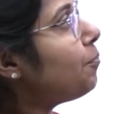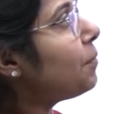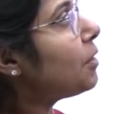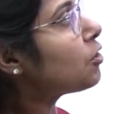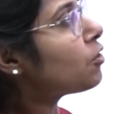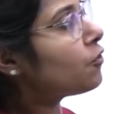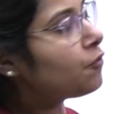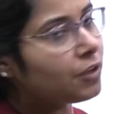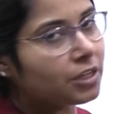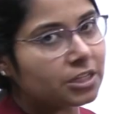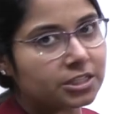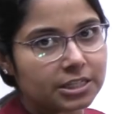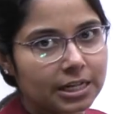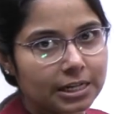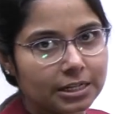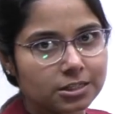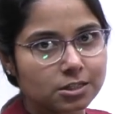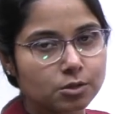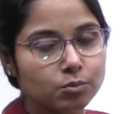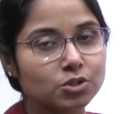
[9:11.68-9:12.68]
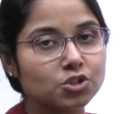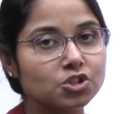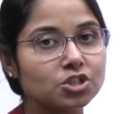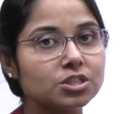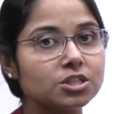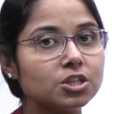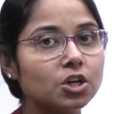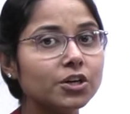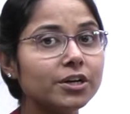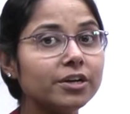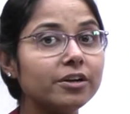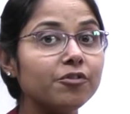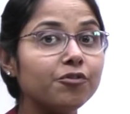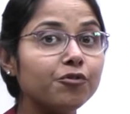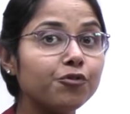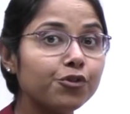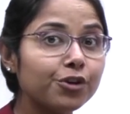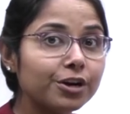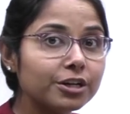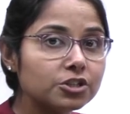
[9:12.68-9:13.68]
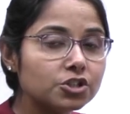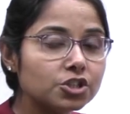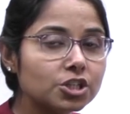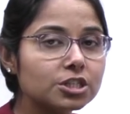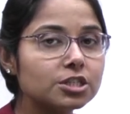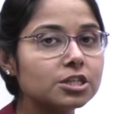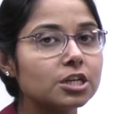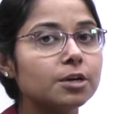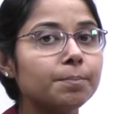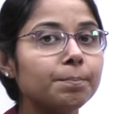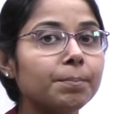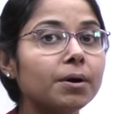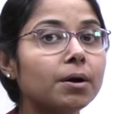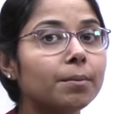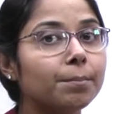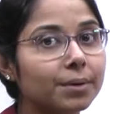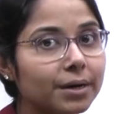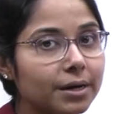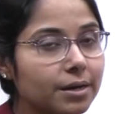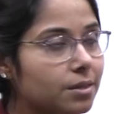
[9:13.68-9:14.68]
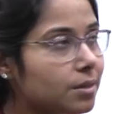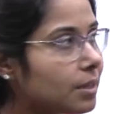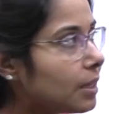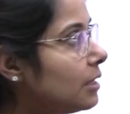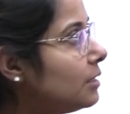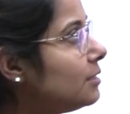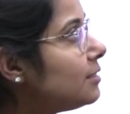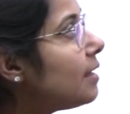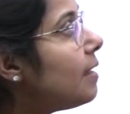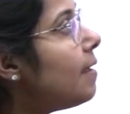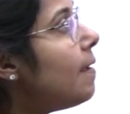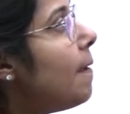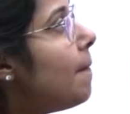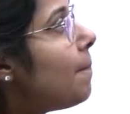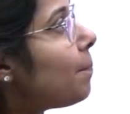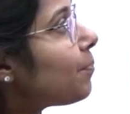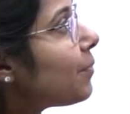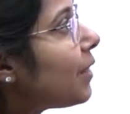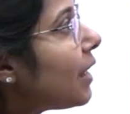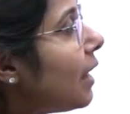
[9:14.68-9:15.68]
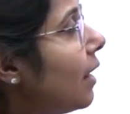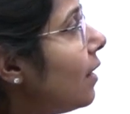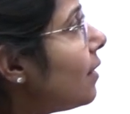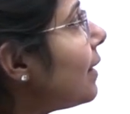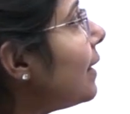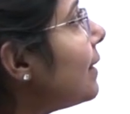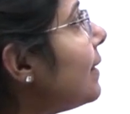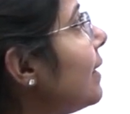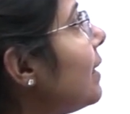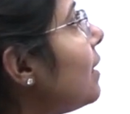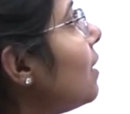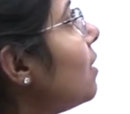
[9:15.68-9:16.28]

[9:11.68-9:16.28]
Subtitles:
mesophyll cells, which is your differentiated permanent cells, they are getting